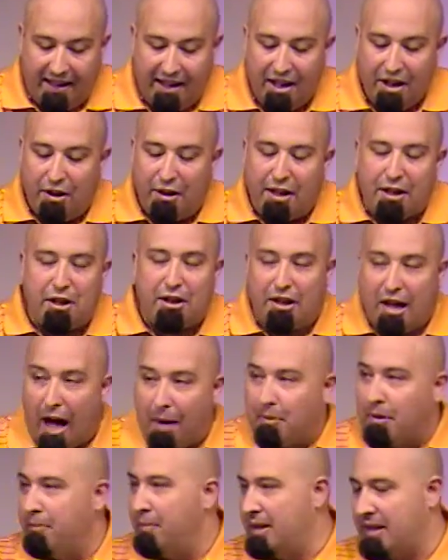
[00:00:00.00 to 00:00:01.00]
you need to
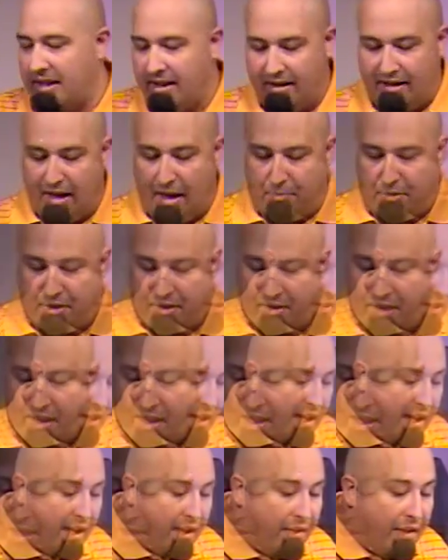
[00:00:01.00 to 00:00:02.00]
stop the misconception
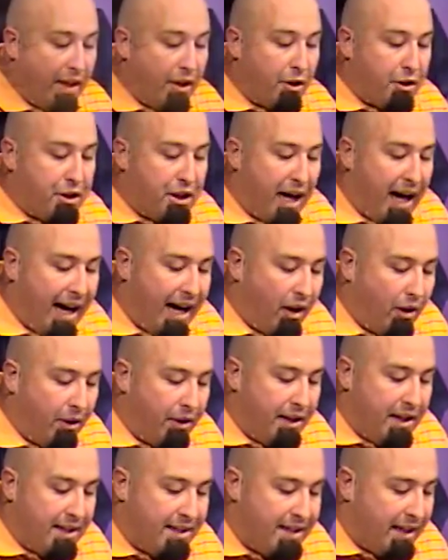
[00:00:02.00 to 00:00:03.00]
that your child
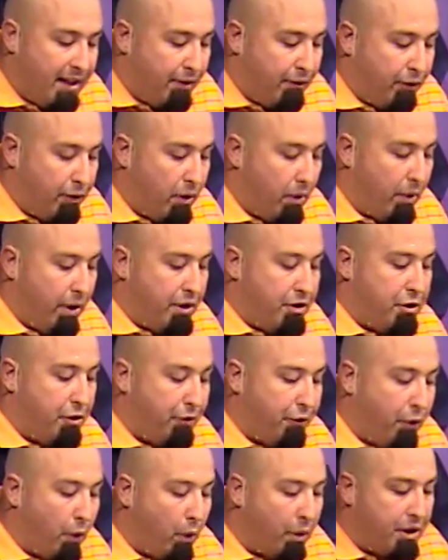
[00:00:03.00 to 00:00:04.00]
is influenced to
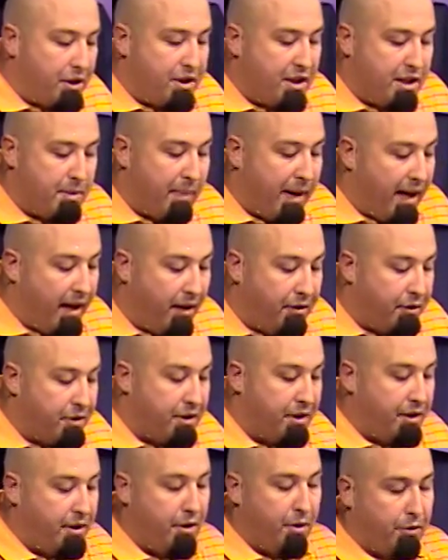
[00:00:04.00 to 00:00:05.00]
foolishness by others
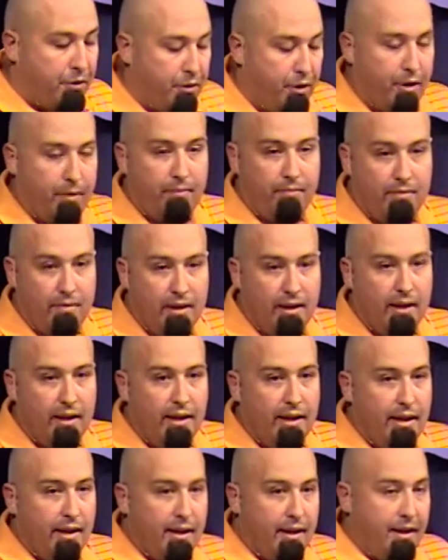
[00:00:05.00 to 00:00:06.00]
in the youth group.
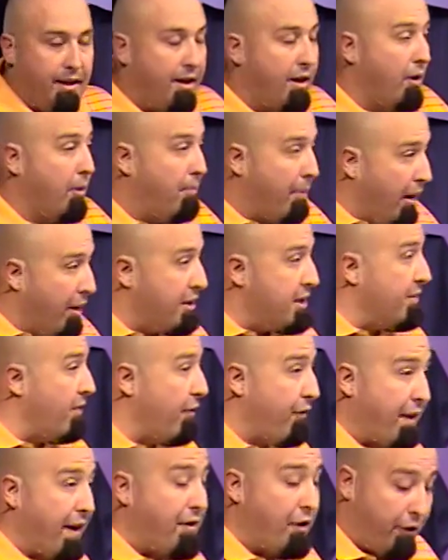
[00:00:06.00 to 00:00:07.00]
You know, birds of a
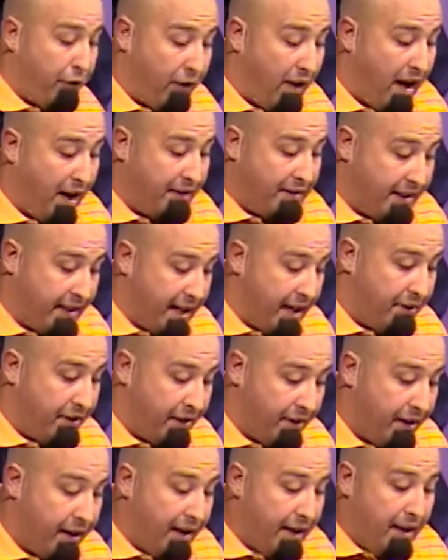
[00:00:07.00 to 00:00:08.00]
feather flock
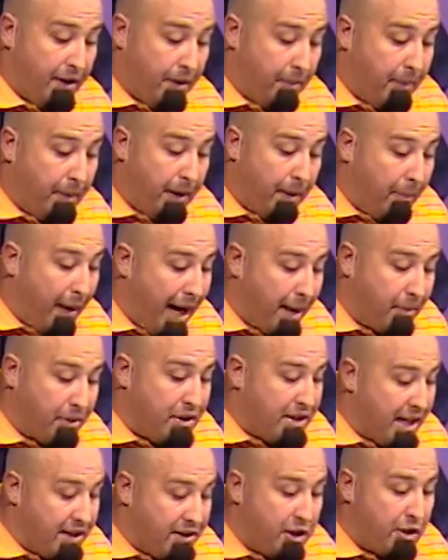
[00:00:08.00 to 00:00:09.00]
together. The, the Bible
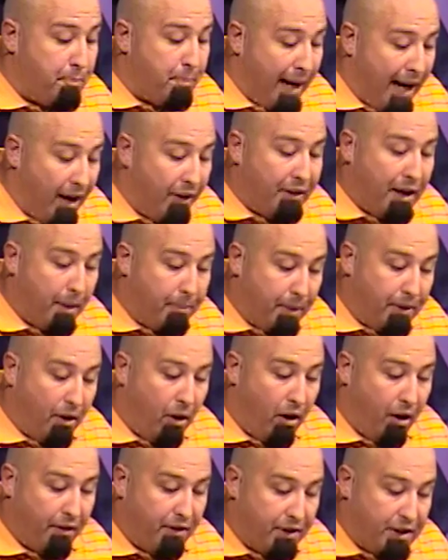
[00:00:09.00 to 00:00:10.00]
says it's bound up in the
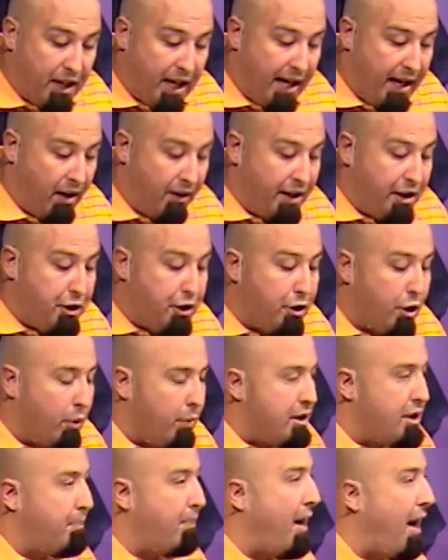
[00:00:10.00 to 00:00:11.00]
heart of the child. It's your
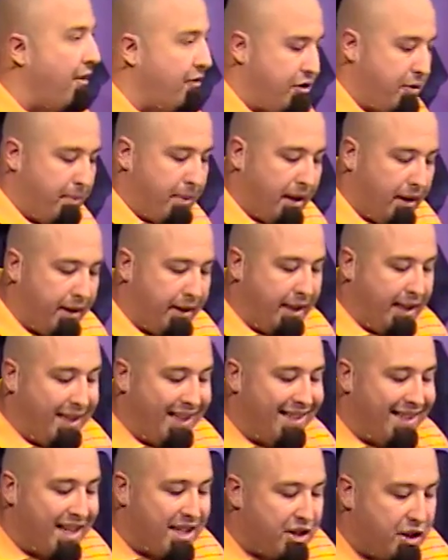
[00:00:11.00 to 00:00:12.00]
responsibility to
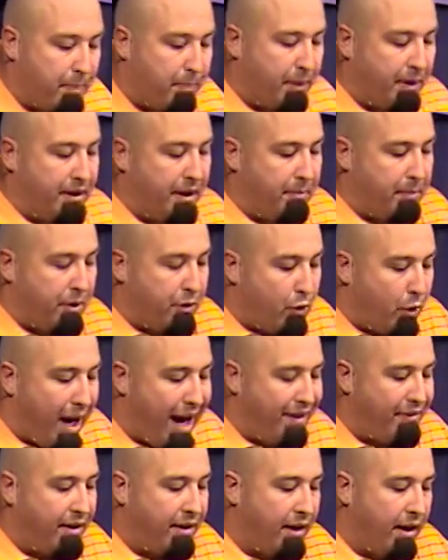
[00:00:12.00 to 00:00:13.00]
discipline them, to
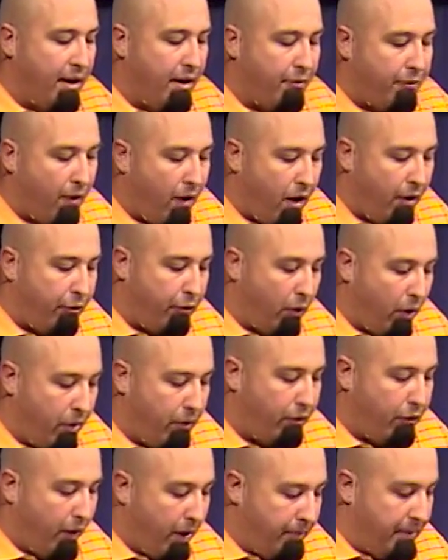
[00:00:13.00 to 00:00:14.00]
drive it far
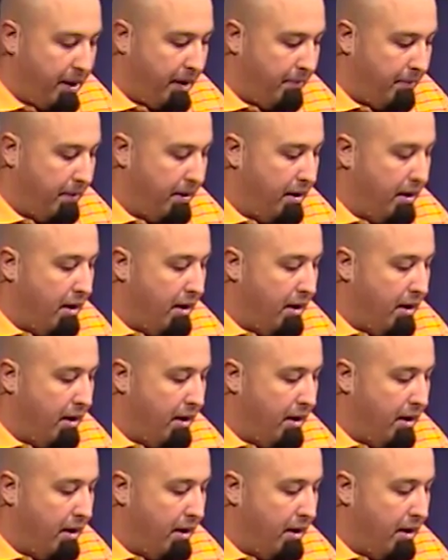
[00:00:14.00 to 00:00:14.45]
from them.